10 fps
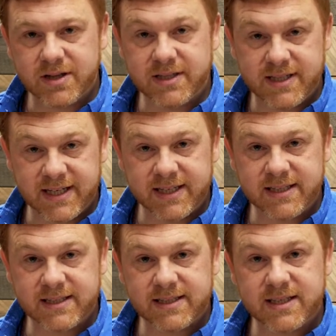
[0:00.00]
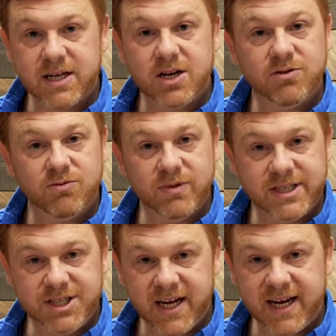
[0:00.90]
the tenants,
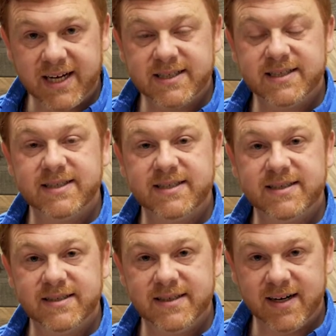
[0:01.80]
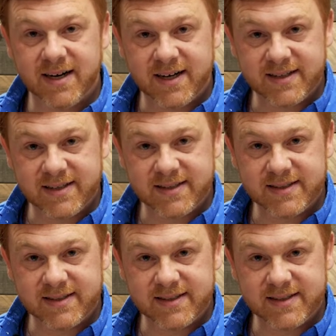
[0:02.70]
reject God.